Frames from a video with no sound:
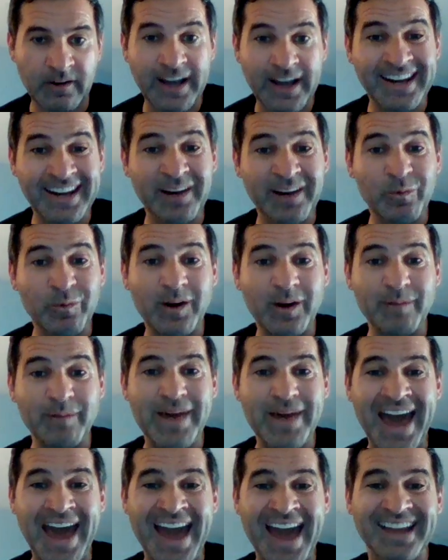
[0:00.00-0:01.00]
we're back.
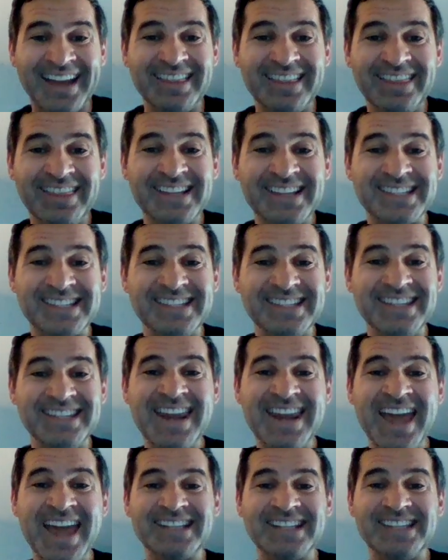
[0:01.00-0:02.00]
This next
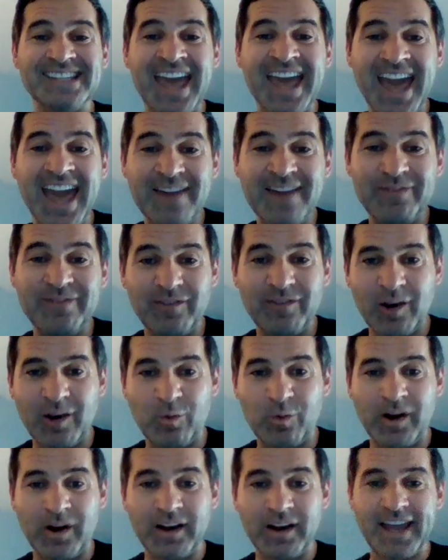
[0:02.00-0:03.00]
half of our
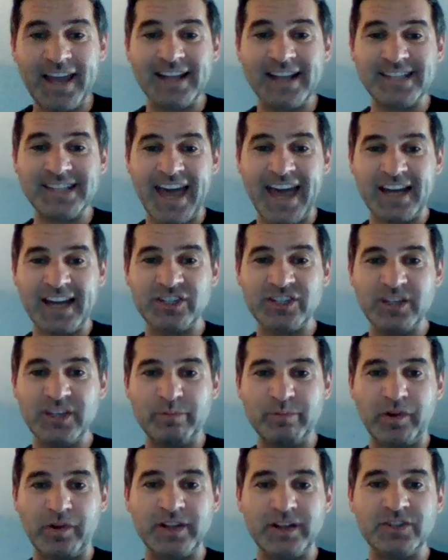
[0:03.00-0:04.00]
workout's actually brought
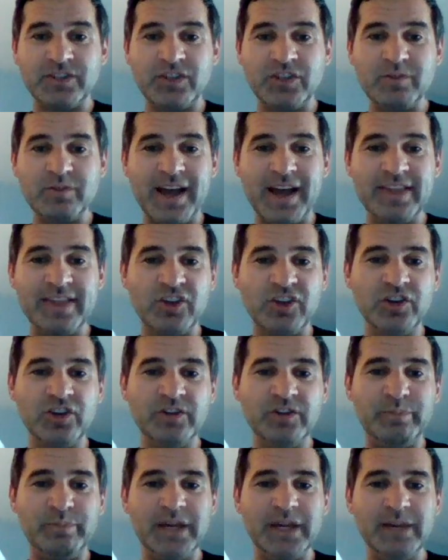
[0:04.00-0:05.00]
to you by the good
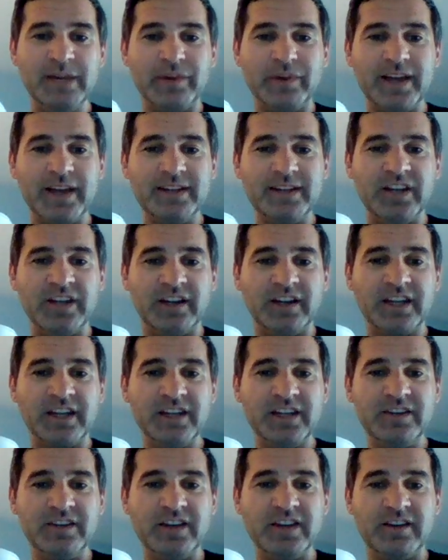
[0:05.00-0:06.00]
people at Dunkin'
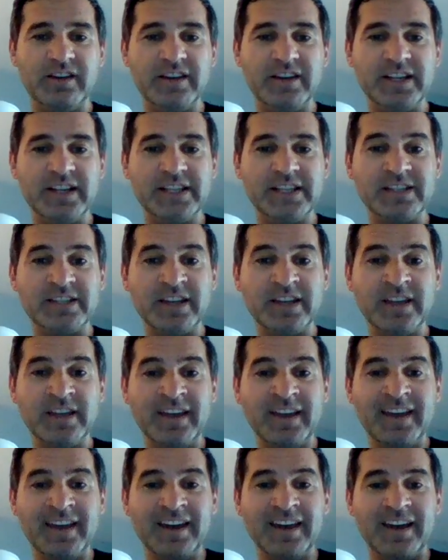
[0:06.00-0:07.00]
Donuts.
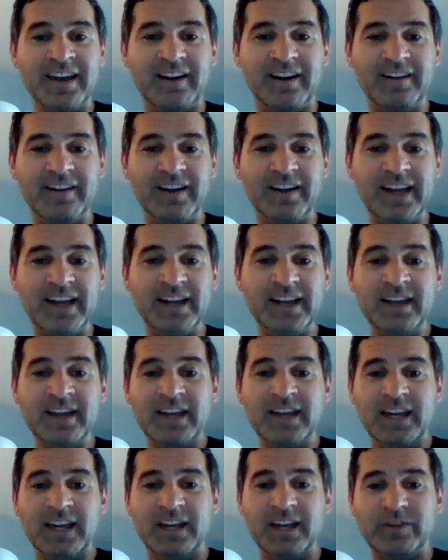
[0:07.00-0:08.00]
All right, if you